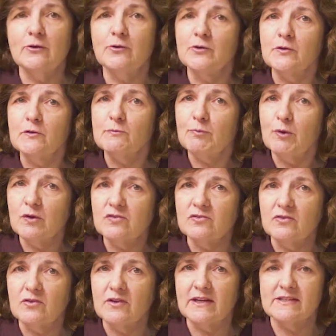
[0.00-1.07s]
or use
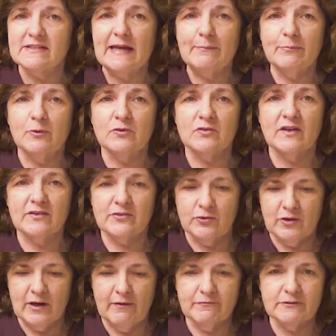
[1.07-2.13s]
personal examples as you're
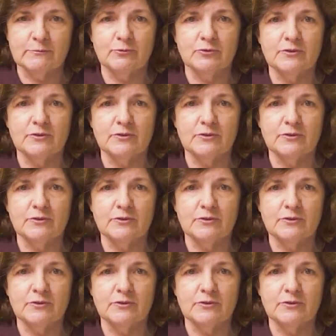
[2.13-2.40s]
comfortable